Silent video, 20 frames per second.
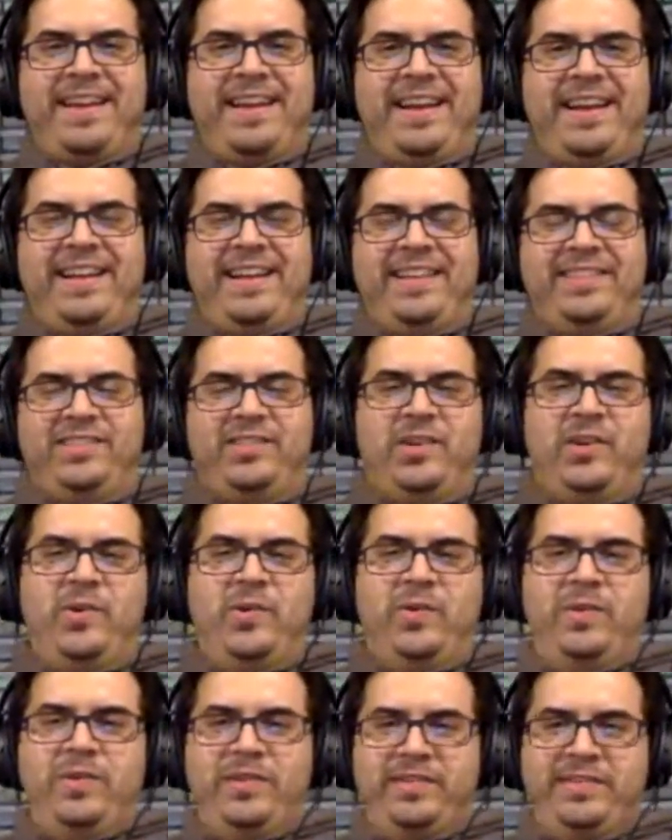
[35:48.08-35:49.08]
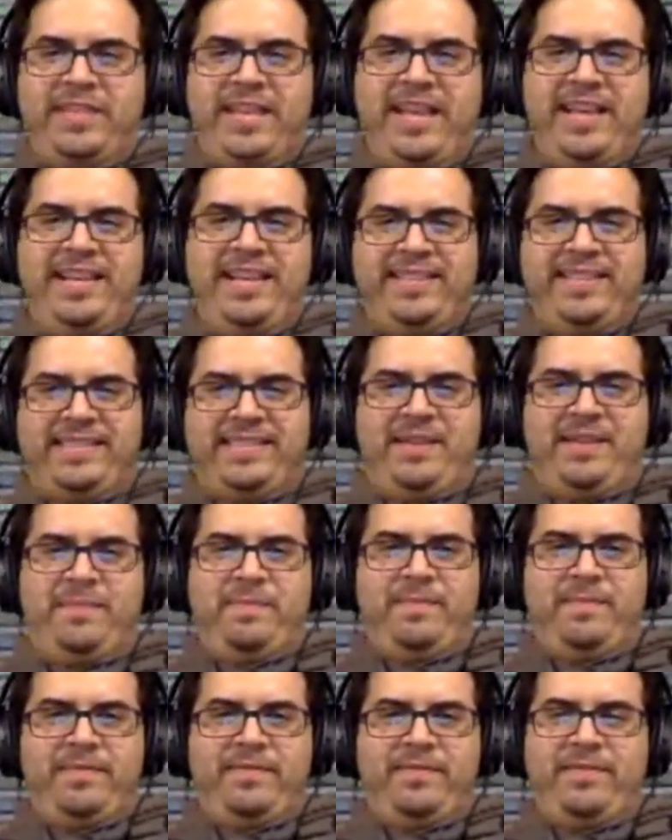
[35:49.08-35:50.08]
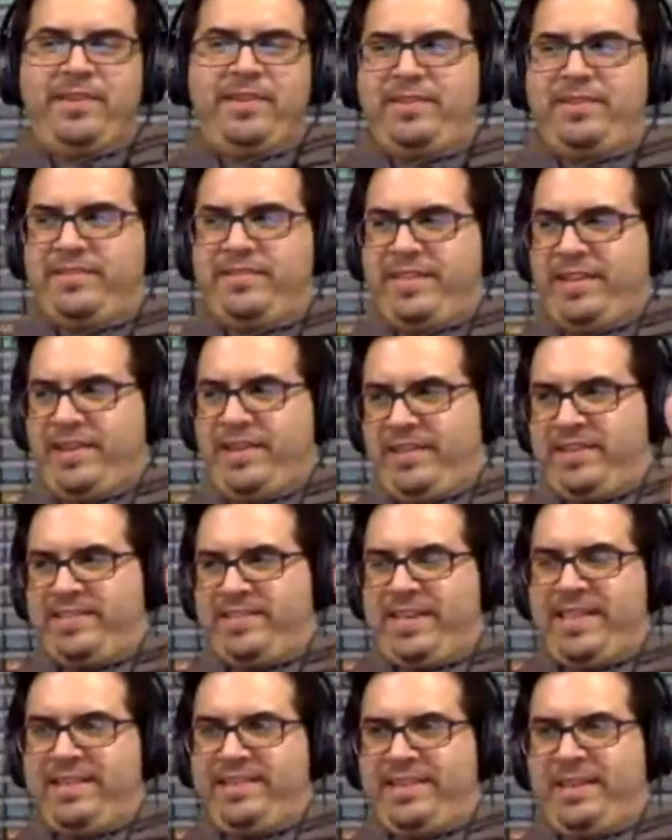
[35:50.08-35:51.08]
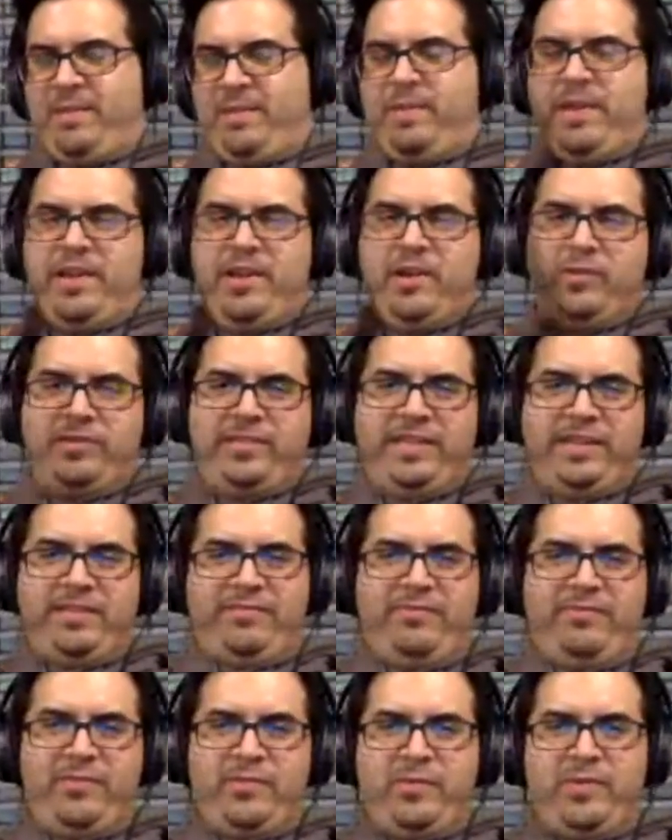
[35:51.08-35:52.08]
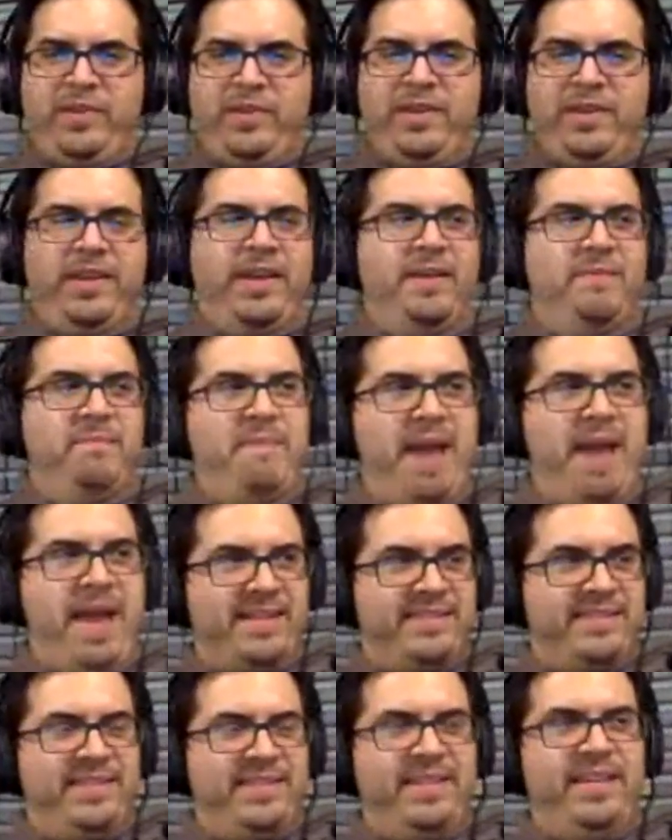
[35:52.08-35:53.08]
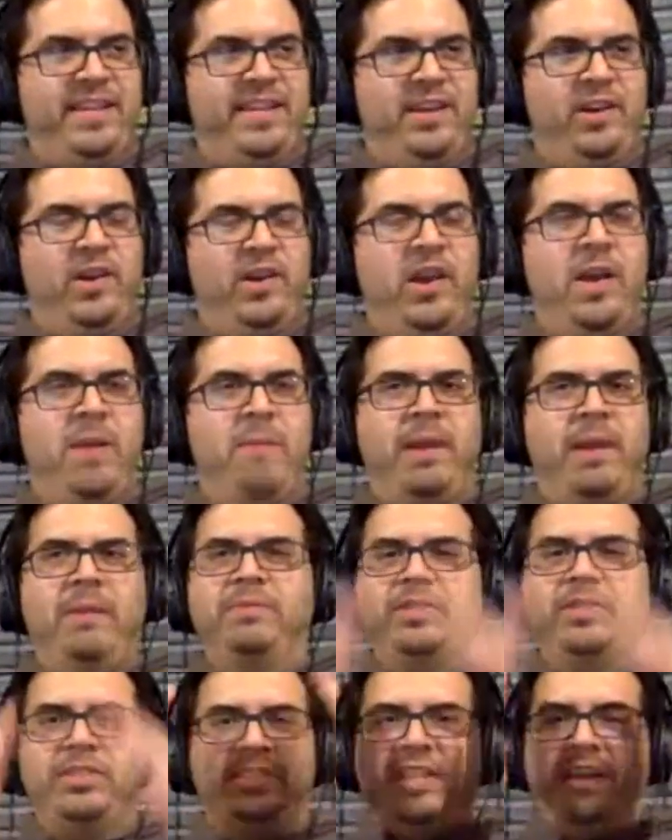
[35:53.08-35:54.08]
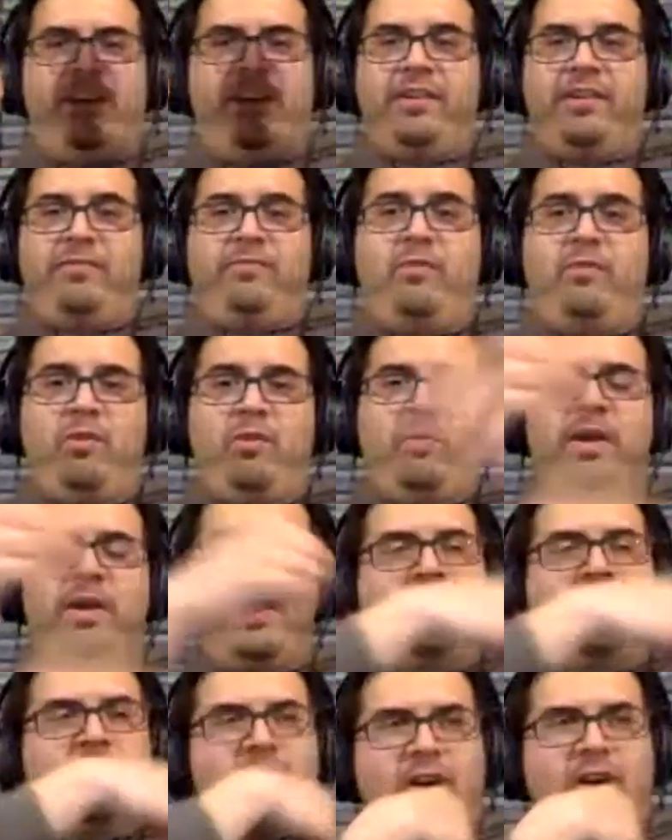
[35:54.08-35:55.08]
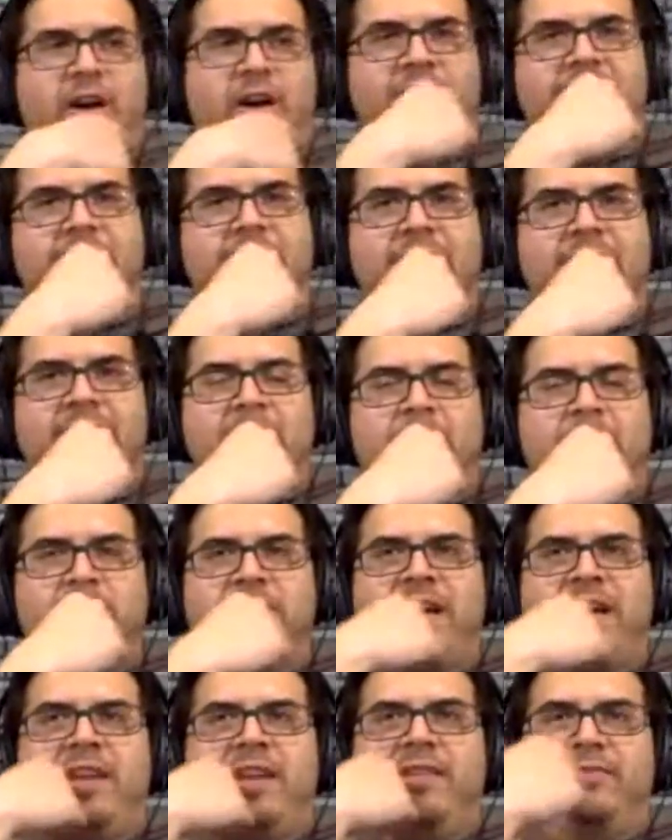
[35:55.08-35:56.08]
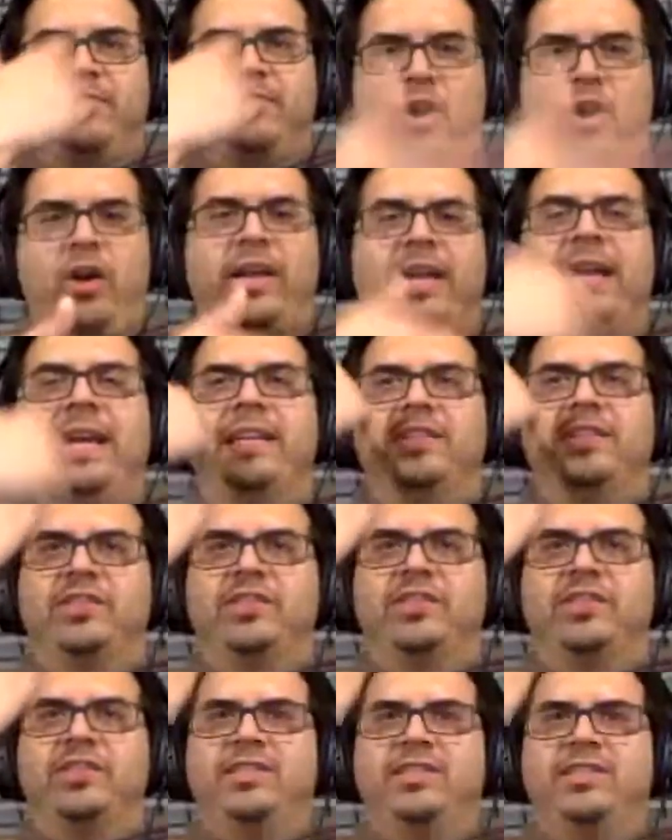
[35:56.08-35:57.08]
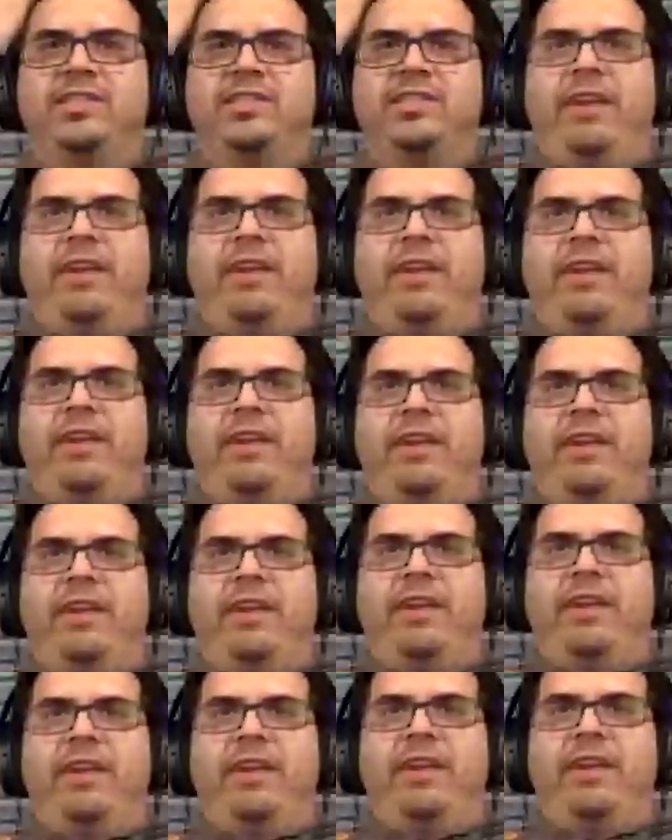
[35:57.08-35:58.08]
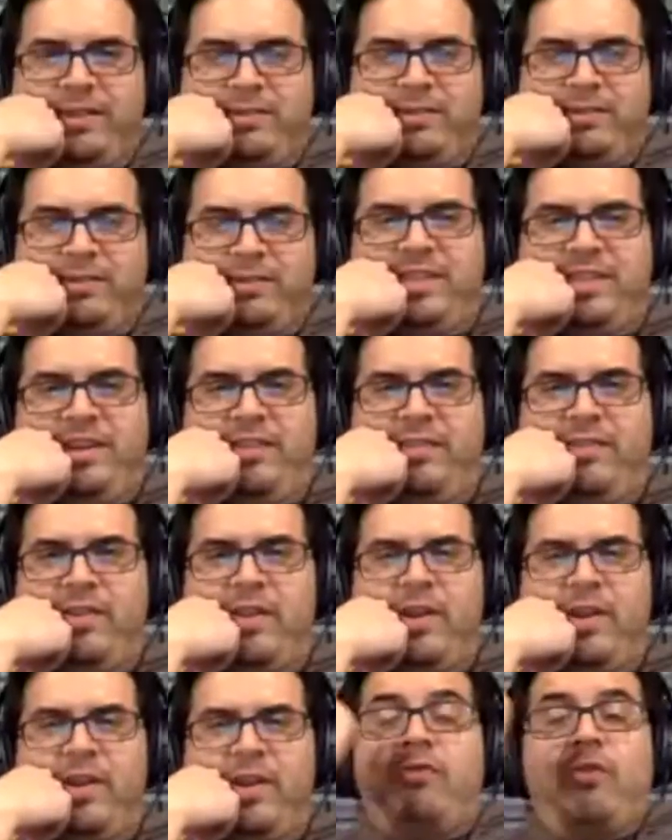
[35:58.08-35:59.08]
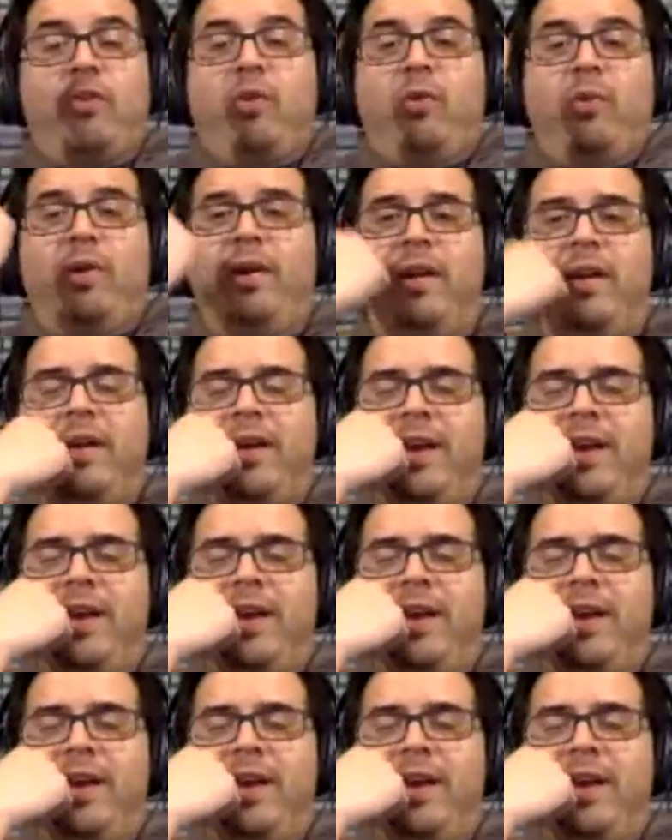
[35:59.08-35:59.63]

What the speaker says: And so Ted gets up. He's sitting on this side of the table, and he goes to get food. Matt is sitting here, but I'm just staring forward, and we're talking, and I'm just kind of talking and just staring off and just staring forward.